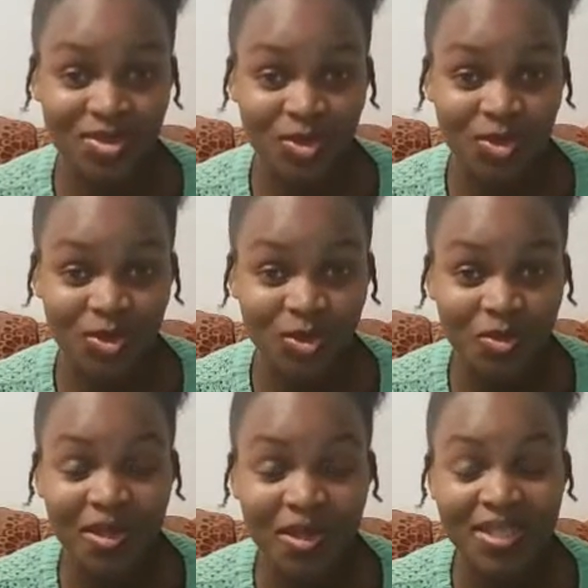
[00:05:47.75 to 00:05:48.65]
and see the
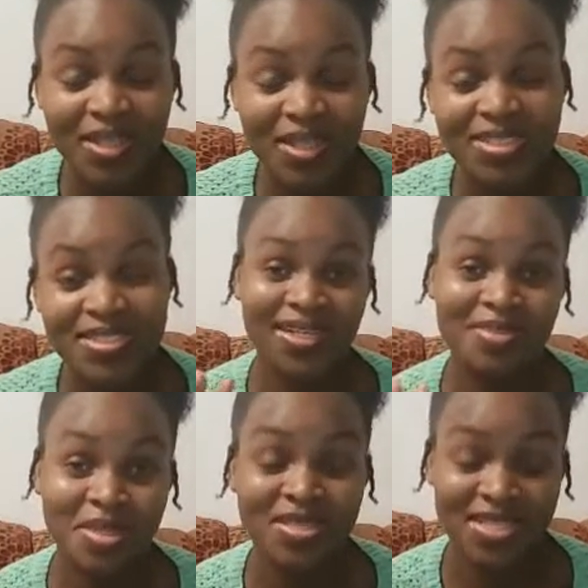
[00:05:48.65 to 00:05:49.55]
sac that the baby
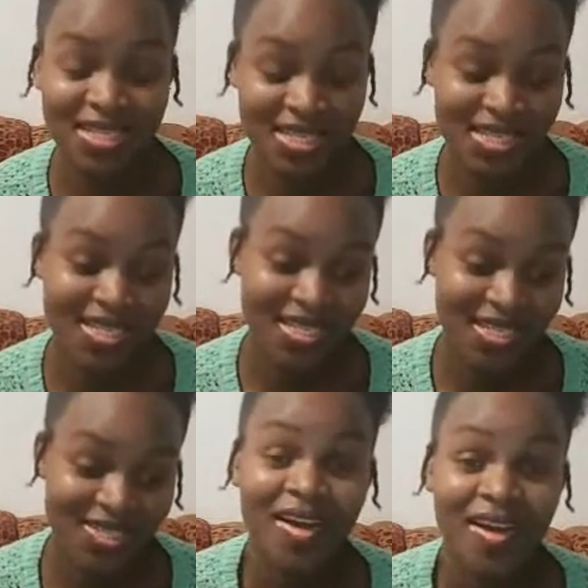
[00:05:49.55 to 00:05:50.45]
is in.
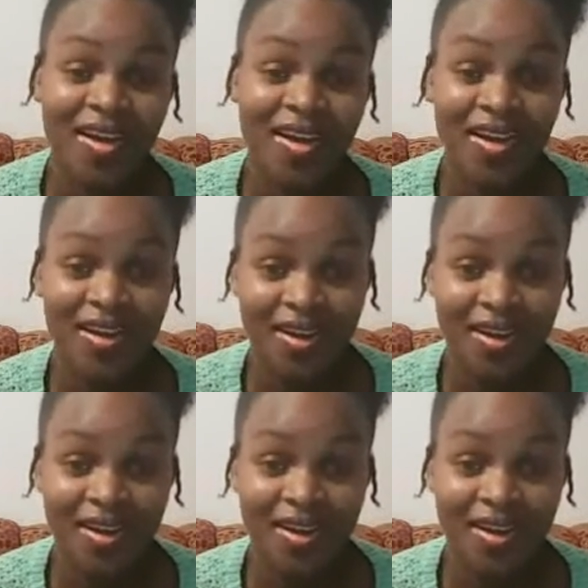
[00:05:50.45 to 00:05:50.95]
Right.